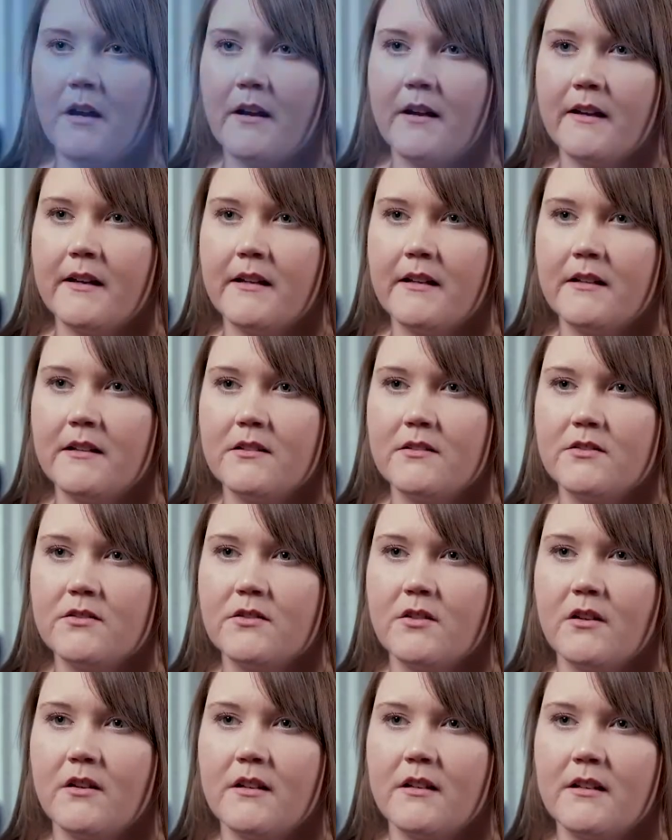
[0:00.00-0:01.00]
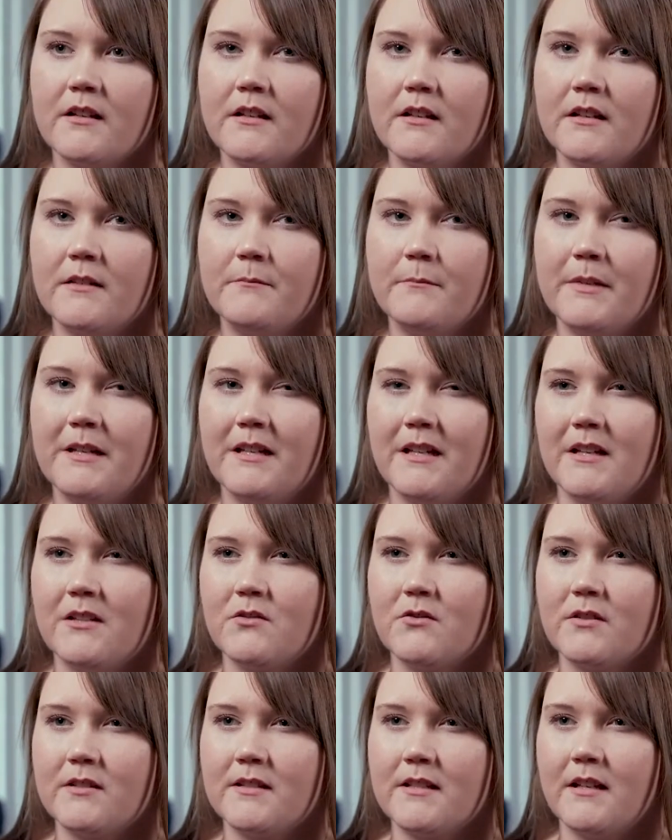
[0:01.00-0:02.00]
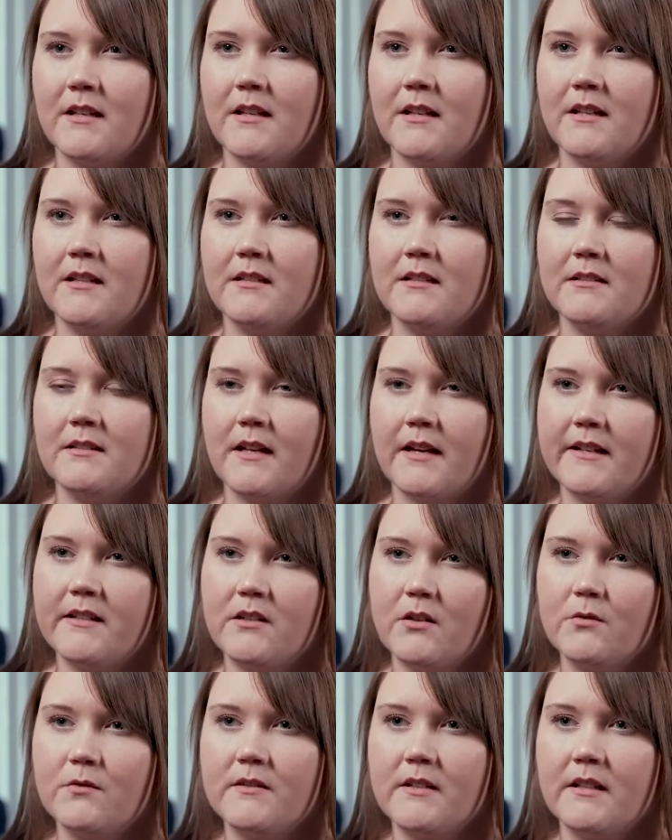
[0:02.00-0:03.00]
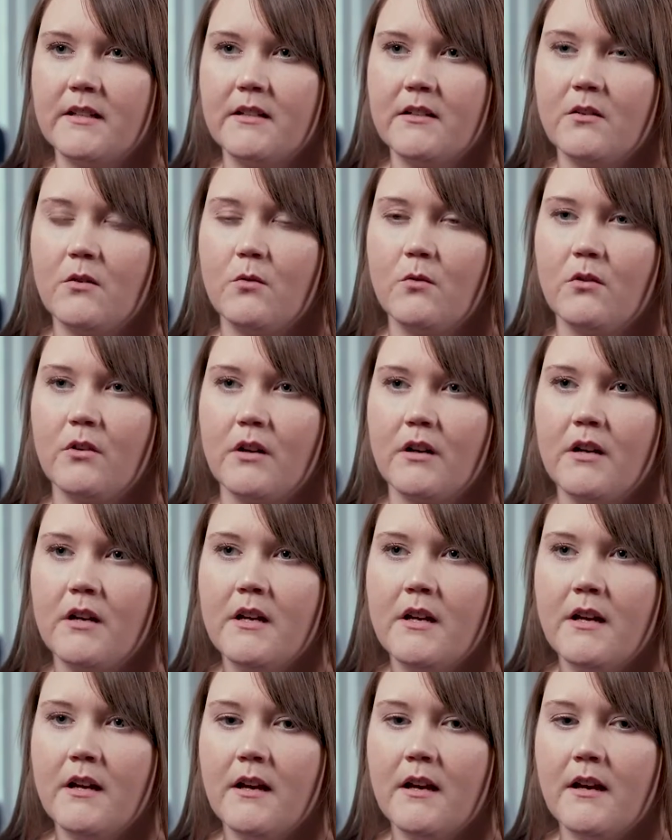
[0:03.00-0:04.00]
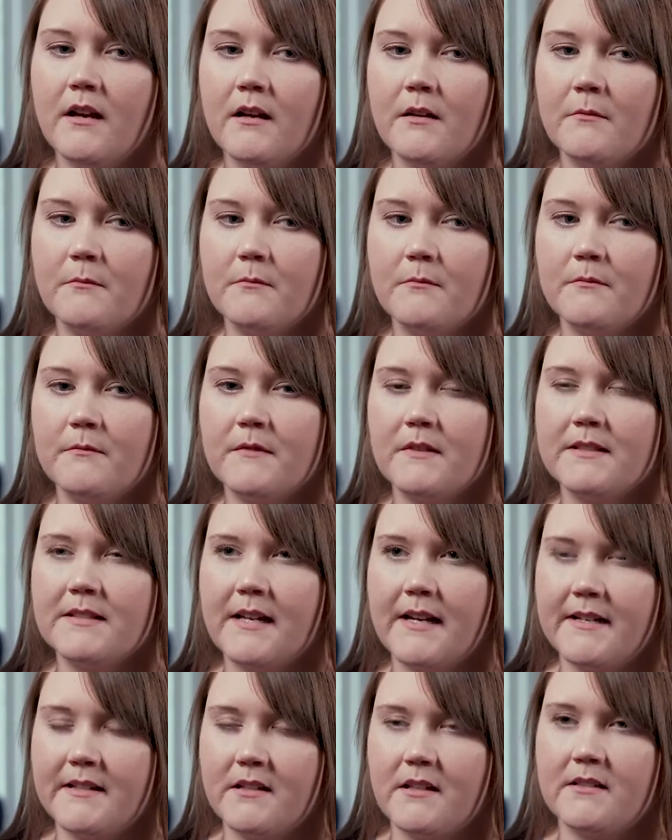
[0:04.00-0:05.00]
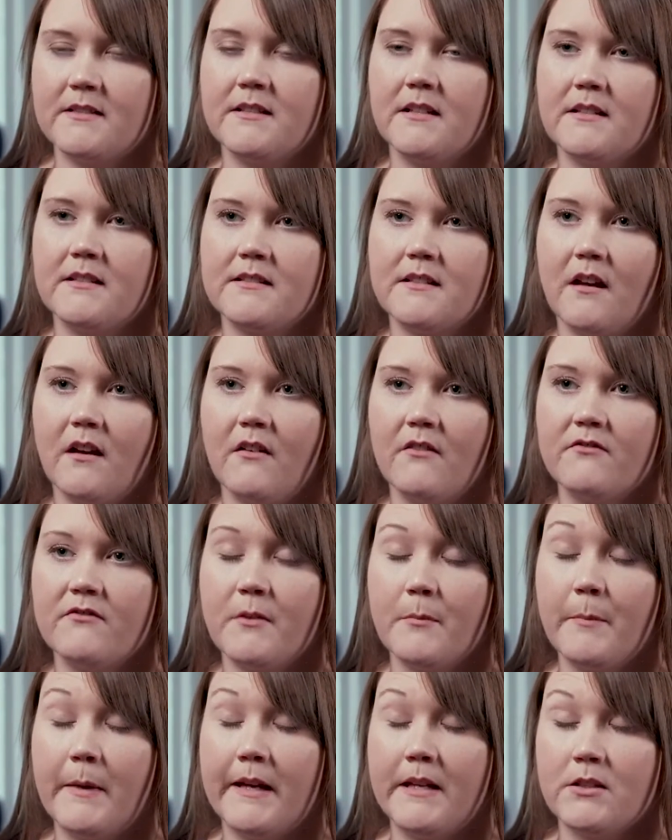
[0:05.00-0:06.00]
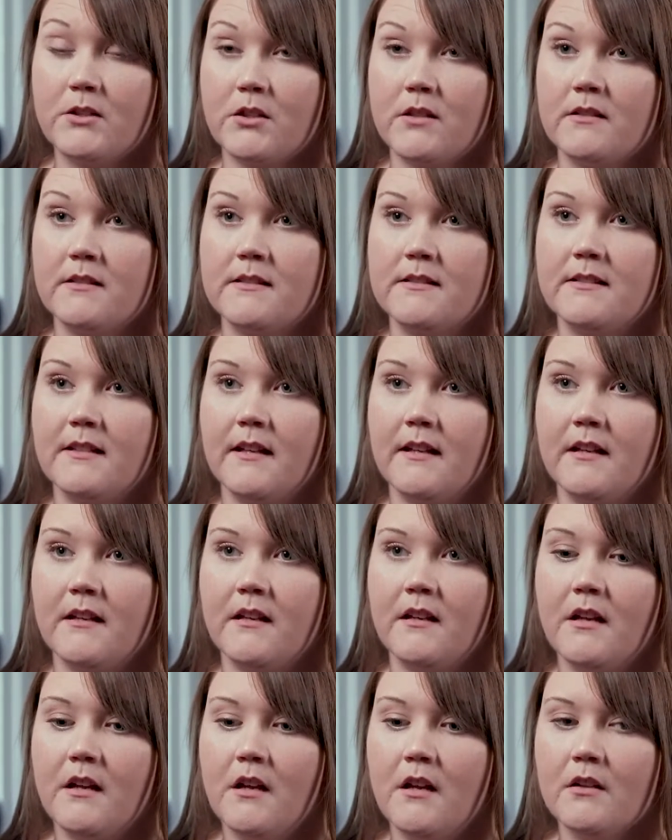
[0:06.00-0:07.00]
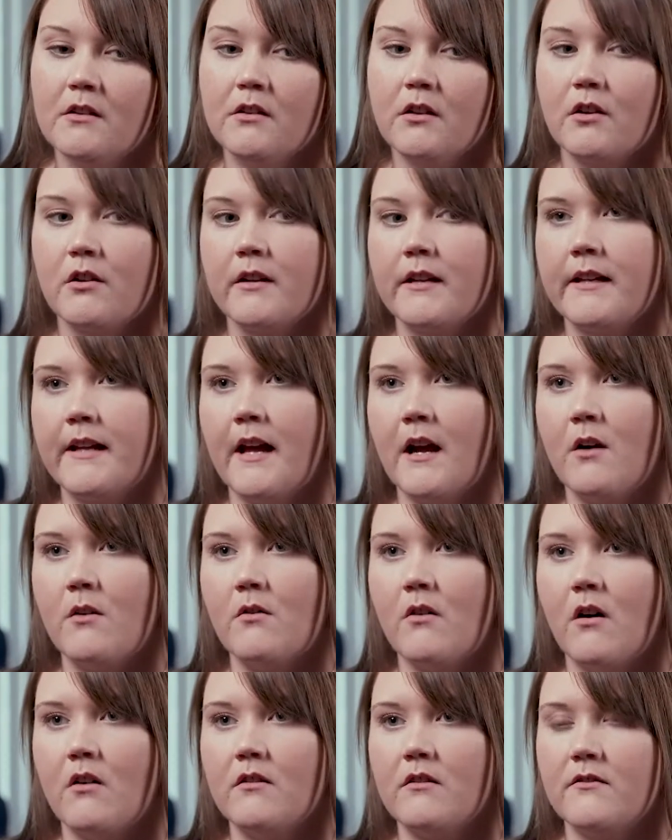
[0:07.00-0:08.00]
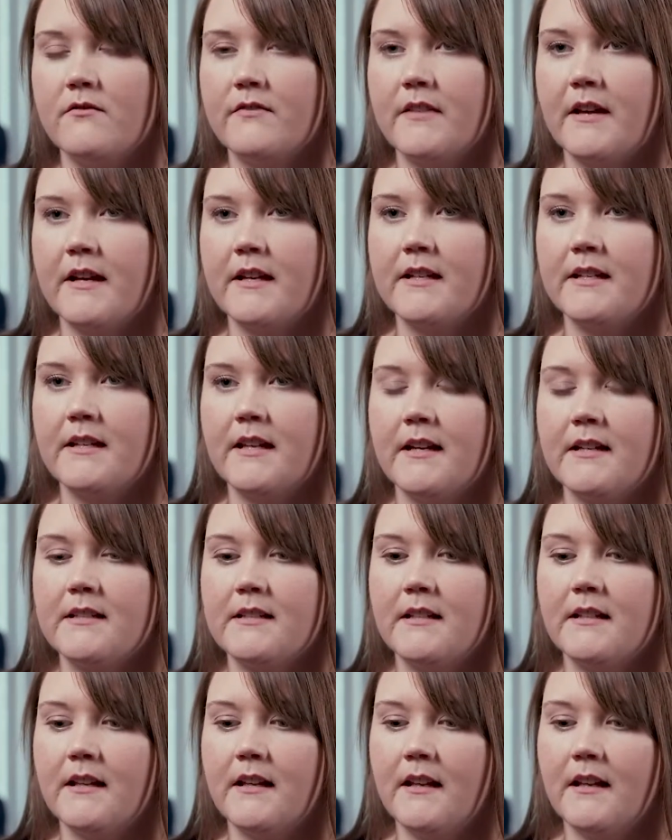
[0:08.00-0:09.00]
I started being interested in diagnosing or the diagnostics of the patients and learning how all of that connected.